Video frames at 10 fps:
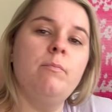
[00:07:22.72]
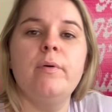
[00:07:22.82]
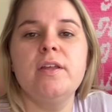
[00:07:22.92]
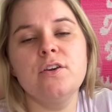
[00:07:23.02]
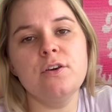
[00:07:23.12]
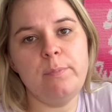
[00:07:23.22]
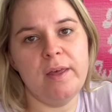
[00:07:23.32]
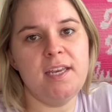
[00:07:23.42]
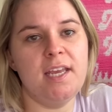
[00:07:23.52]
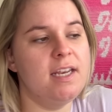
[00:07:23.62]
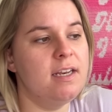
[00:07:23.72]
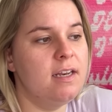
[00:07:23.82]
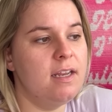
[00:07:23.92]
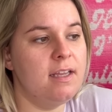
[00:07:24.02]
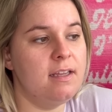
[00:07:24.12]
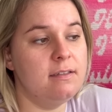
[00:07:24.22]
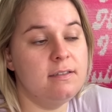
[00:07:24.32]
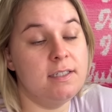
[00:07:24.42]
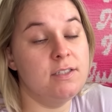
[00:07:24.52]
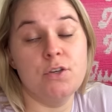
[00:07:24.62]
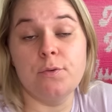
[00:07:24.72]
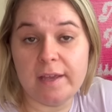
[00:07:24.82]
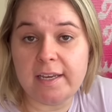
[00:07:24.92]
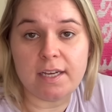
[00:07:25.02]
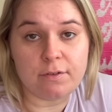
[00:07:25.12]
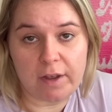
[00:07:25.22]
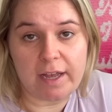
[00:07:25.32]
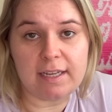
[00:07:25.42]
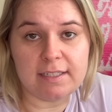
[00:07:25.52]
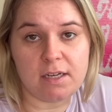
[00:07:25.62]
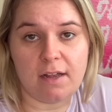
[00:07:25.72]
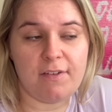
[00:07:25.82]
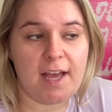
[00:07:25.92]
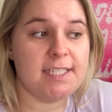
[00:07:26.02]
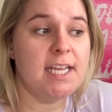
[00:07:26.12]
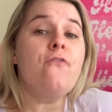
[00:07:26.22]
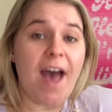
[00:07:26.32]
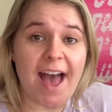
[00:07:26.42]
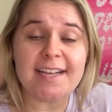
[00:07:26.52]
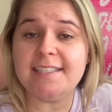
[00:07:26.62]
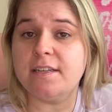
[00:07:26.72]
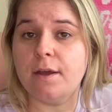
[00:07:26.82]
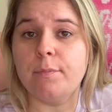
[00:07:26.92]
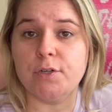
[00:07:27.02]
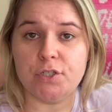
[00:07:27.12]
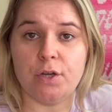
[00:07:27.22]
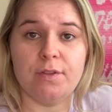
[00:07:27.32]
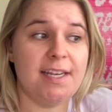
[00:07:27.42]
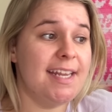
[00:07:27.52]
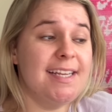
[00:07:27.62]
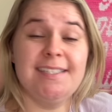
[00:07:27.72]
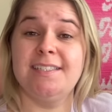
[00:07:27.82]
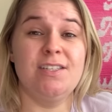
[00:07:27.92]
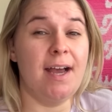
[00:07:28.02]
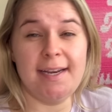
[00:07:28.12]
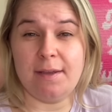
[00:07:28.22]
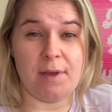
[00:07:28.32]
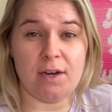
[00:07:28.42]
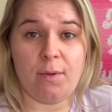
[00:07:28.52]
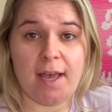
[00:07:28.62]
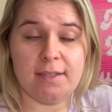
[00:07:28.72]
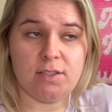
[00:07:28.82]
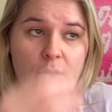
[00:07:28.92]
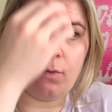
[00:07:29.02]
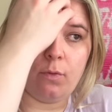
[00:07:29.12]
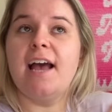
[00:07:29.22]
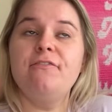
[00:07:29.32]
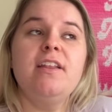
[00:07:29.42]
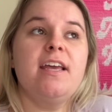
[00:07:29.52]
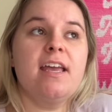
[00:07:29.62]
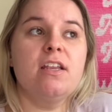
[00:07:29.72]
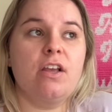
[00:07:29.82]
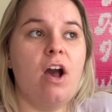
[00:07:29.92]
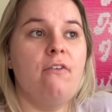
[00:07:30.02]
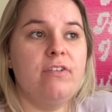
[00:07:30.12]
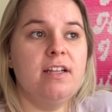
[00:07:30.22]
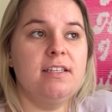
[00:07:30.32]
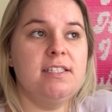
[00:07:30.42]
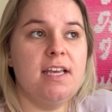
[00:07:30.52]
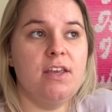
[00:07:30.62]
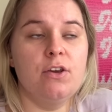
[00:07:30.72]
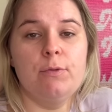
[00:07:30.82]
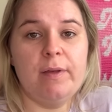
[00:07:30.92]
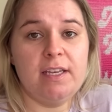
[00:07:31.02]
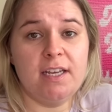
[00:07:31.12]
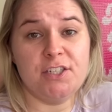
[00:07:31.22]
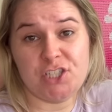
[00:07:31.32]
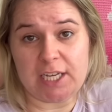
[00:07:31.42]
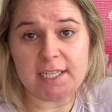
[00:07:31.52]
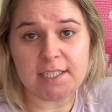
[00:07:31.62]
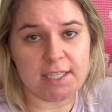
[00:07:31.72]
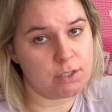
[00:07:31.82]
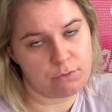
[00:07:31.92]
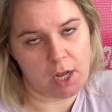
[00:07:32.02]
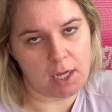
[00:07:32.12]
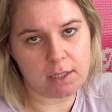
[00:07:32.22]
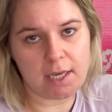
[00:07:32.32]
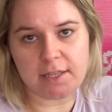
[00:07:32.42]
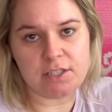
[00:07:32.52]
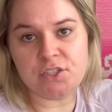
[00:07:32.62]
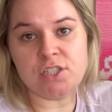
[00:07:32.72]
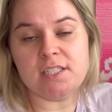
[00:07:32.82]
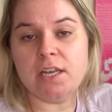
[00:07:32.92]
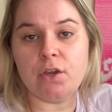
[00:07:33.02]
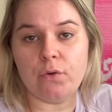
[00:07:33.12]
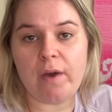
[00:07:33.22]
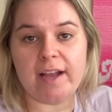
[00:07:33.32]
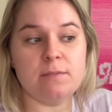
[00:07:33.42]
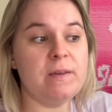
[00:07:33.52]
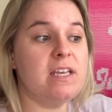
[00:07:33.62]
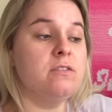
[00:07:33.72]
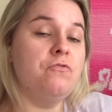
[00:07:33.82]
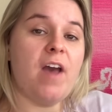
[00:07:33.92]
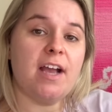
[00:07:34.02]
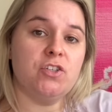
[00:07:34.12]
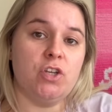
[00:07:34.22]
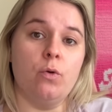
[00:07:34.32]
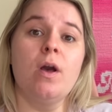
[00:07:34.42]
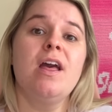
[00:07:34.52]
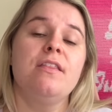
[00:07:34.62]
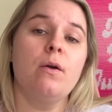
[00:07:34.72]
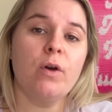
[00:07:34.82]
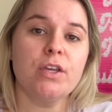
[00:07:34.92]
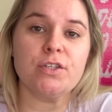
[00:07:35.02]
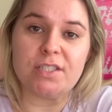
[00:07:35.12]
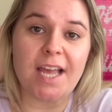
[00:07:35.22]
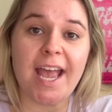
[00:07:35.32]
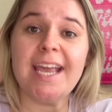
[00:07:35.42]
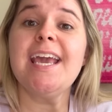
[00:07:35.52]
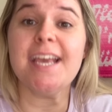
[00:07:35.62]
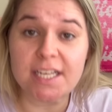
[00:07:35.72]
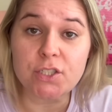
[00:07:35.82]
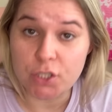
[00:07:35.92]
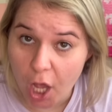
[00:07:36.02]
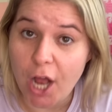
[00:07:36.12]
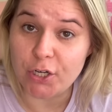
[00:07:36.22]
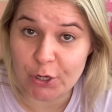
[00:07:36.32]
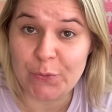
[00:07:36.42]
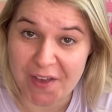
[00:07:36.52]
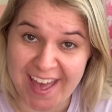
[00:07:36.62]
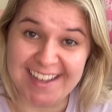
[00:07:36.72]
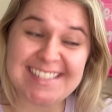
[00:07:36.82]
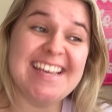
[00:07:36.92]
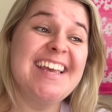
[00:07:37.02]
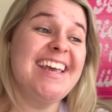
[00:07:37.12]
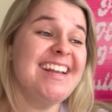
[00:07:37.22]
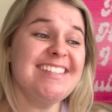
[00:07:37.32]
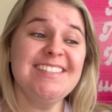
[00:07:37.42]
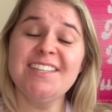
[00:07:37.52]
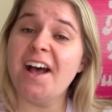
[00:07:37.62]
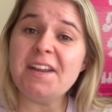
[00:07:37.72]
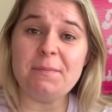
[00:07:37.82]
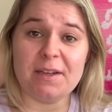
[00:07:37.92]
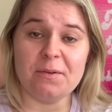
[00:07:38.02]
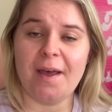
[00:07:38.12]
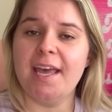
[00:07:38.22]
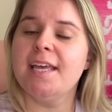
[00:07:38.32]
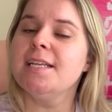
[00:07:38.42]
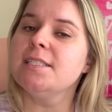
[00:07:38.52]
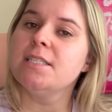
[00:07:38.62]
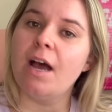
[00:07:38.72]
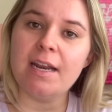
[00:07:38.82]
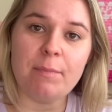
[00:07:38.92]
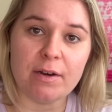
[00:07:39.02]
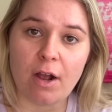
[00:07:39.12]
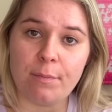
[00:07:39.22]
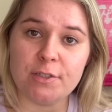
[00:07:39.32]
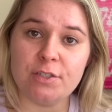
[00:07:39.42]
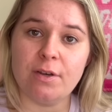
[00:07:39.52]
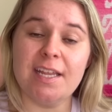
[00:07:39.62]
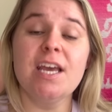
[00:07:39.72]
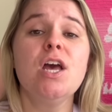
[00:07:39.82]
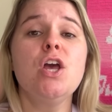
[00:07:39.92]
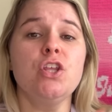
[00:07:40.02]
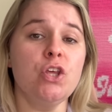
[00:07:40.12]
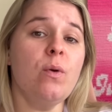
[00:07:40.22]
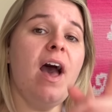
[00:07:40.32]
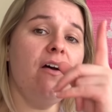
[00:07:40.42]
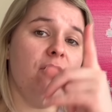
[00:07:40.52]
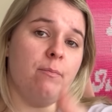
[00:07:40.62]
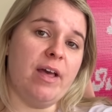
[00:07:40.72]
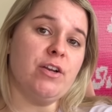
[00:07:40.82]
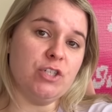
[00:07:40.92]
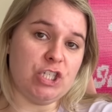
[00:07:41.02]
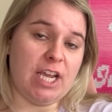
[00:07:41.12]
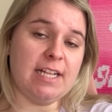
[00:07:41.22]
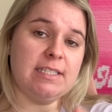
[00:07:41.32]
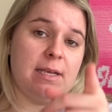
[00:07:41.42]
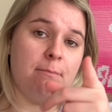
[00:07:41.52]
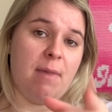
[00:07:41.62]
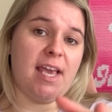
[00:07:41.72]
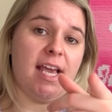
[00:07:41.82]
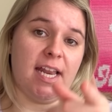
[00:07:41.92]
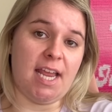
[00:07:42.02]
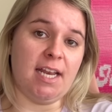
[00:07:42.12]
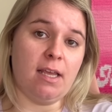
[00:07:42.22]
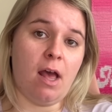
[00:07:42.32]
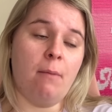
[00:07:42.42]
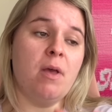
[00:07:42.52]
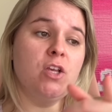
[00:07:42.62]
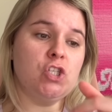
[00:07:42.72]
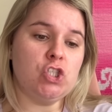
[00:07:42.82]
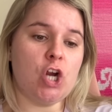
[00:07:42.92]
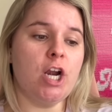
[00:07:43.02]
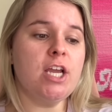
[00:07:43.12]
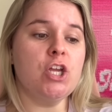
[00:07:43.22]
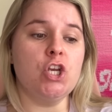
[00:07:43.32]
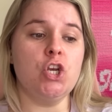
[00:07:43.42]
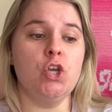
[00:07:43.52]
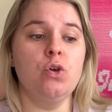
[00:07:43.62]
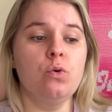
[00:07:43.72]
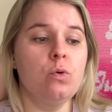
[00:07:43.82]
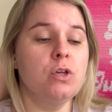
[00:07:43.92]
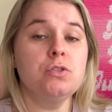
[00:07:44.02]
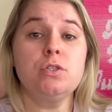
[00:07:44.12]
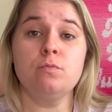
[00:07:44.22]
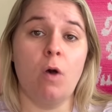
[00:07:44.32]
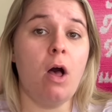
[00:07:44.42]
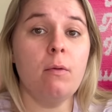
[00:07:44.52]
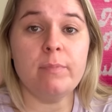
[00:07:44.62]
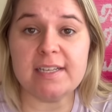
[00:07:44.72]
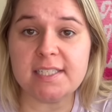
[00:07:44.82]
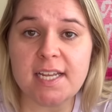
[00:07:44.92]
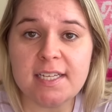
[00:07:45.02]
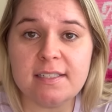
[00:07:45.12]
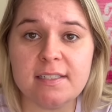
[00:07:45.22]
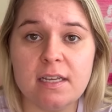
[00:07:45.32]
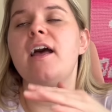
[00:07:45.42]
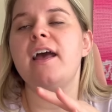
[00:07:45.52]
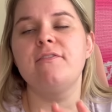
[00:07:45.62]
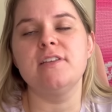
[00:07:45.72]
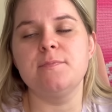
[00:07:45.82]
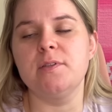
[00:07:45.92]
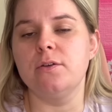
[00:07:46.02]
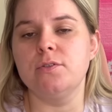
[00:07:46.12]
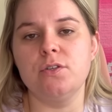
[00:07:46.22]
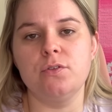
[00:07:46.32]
But your opinion is your opinion, right? It's not facts. Facts and numbers show that it is not a better way. So I feel like I can confidently say your opinion is shit. It's wrong. It's just incorrect because facts show that what you're saying is not correct. It is not a better way. It is not a better opportunity. You have a better chance making an income, starting a new small business. I have this below too.